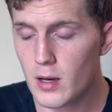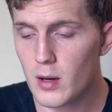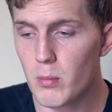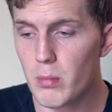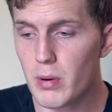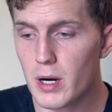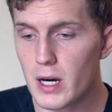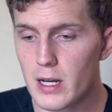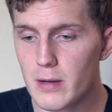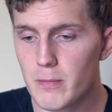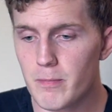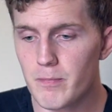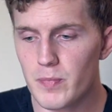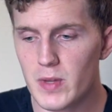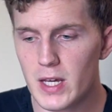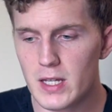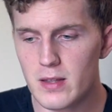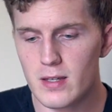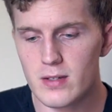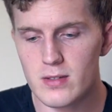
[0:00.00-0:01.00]
but
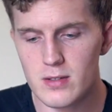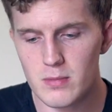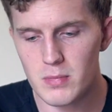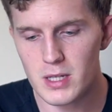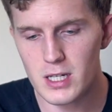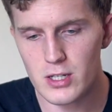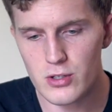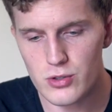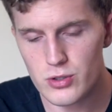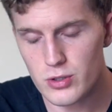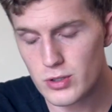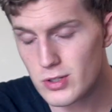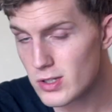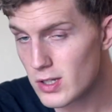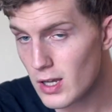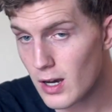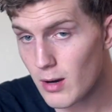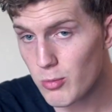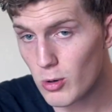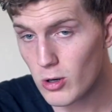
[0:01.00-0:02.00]
that doesn't mean you should
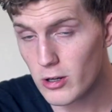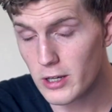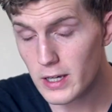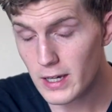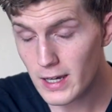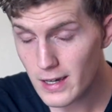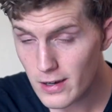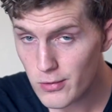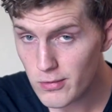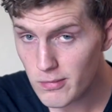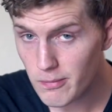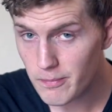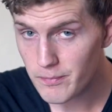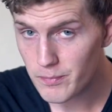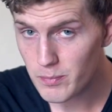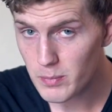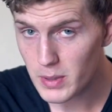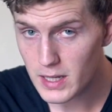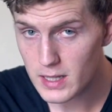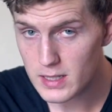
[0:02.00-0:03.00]
stop working out,
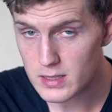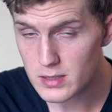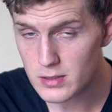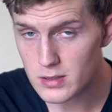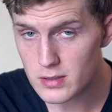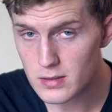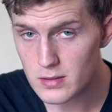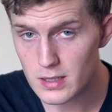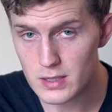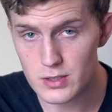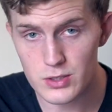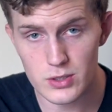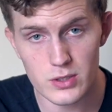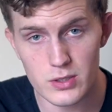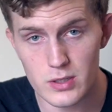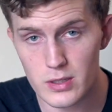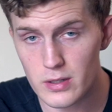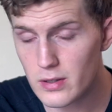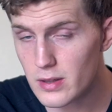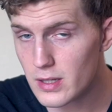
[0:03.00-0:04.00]
because it's
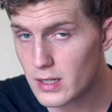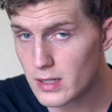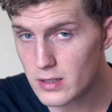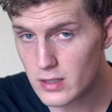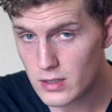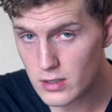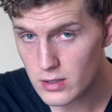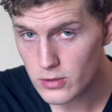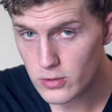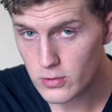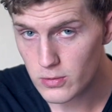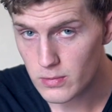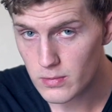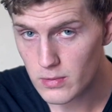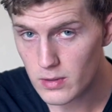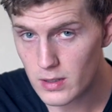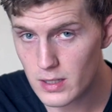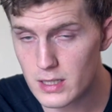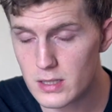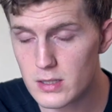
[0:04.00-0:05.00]
just a good thing to do.
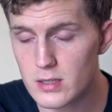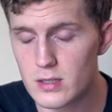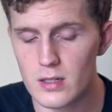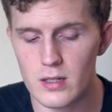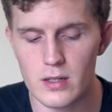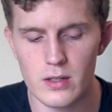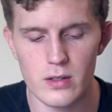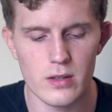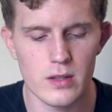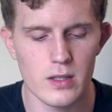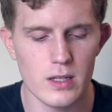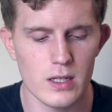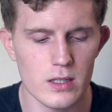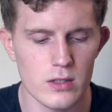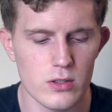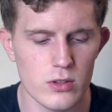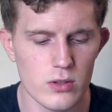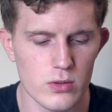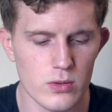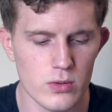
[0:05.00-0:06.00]
It's a good
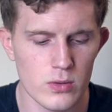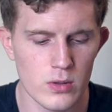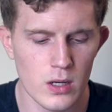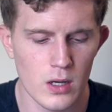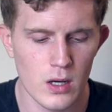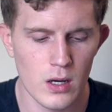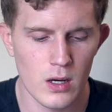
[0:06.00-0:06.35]
thing to